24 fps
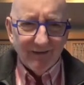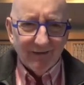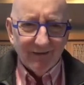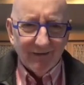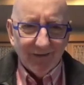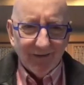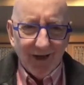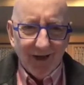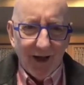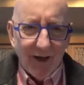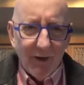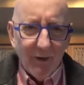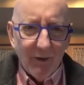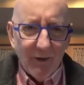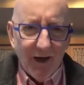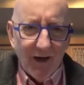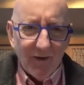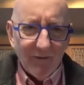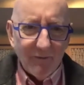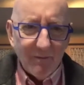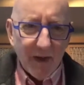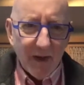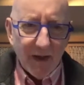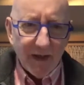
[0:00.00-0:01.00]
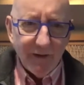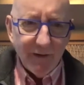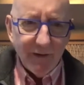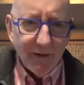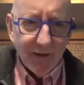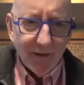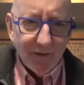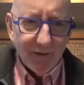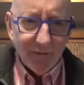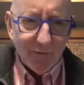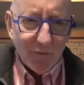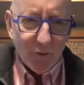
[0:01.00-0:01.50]
I don't have money
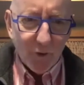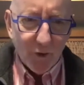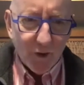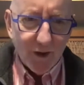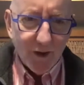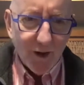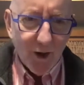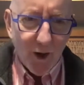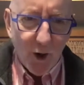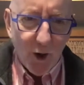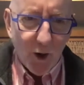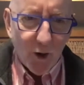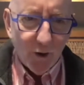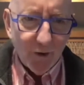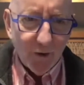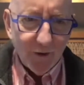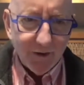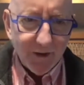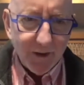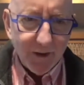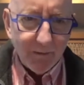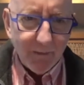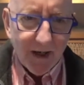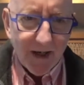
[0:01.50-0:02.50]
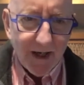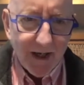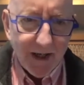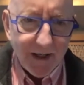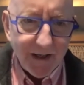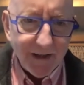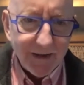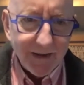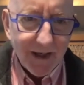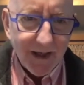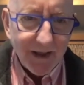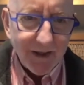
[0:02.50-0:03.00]
for a car. It didn't make any
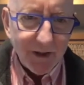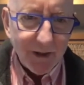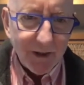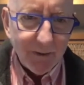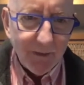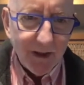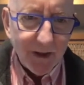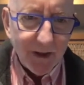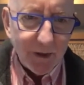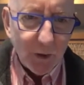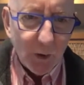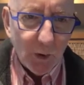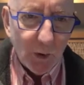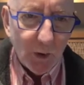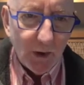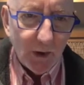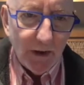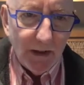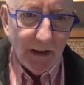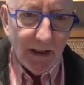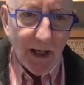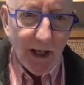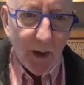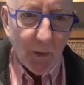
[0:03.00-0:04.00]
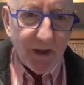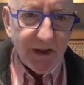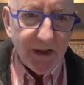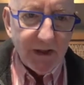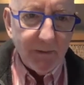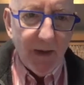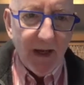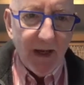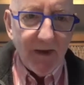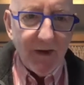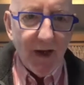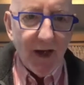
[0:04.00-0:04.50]
sense to me at all. Went to
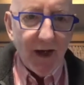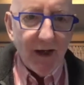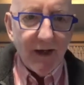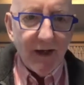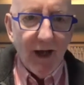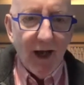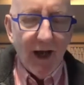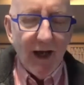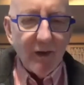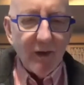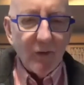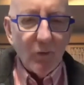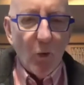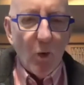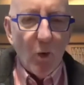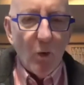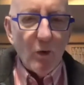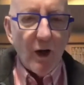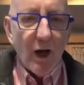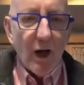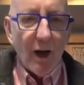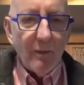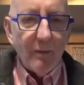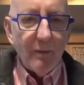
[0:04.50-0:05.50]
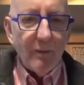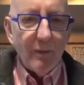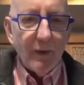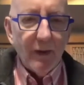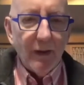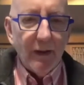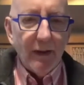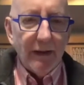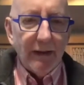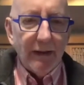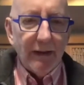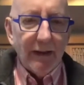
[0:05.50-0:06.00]
bed that night, woke up,
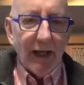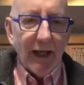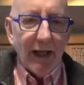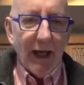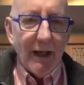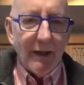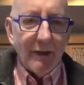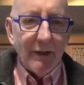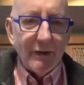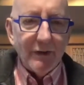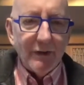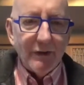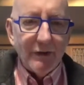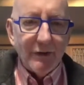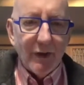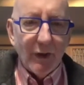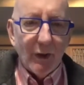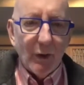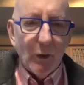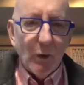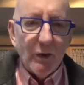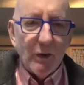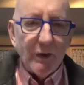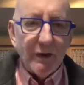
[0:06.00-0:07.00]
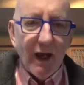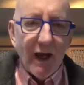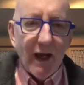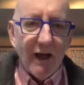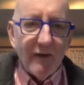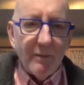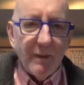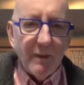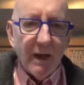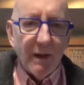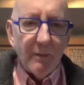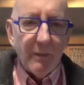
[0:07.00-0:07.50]
and the Lord gave
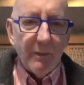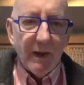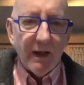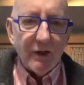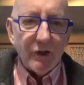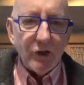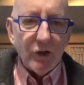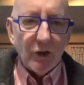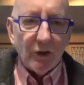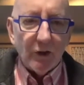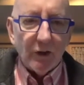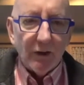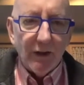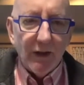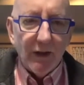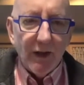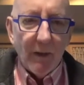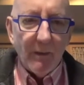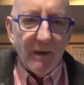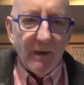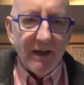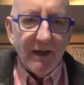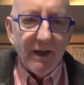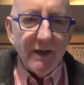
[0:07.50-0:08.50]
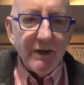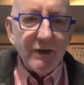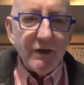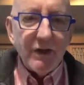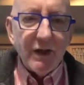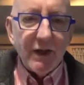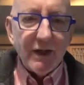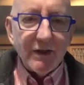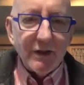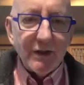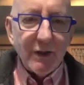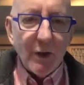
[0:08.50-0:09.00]
me a picture. I mean, these
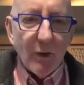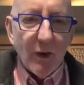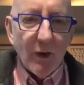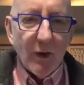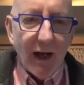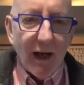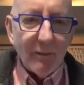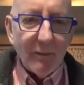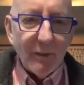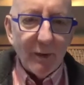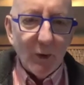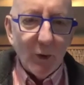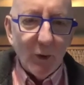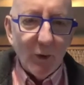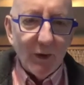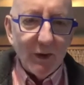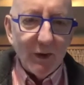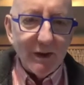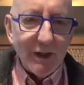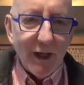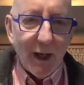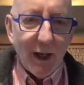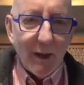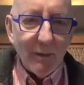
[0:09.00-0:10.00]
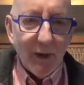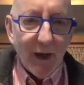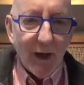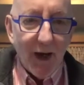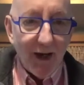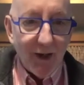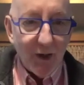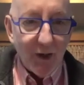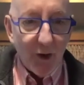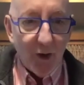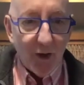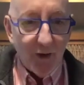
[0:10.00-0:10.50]
things don't happen all the time, but I
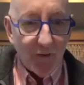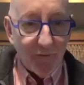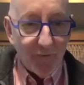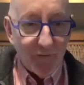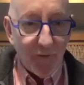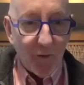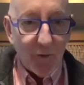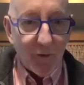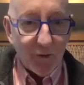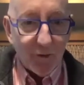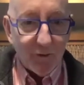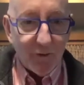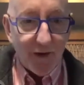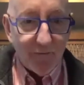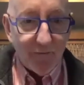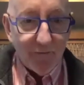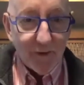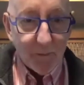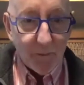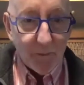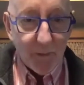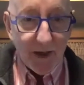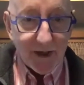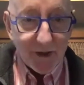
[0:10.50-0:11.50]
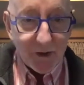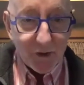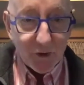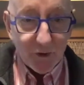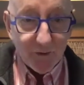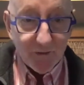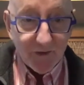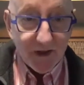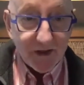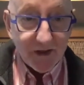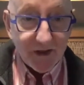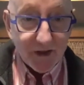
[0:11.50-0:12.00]
got a photographic picture of
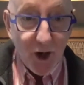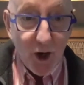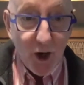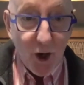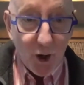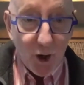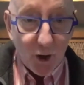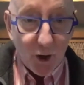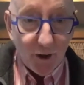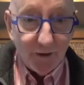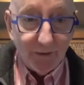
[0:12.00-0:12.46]
this car.